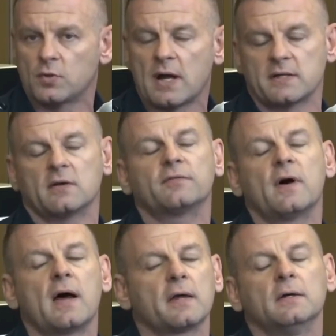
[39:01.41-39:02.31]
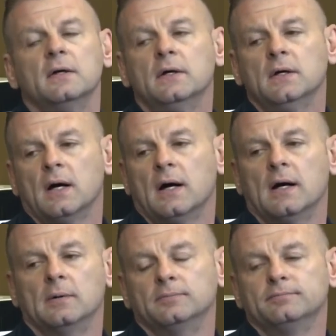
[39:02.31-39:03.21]
to identify.
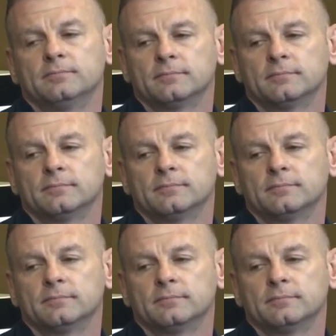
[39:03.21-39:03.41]
Um,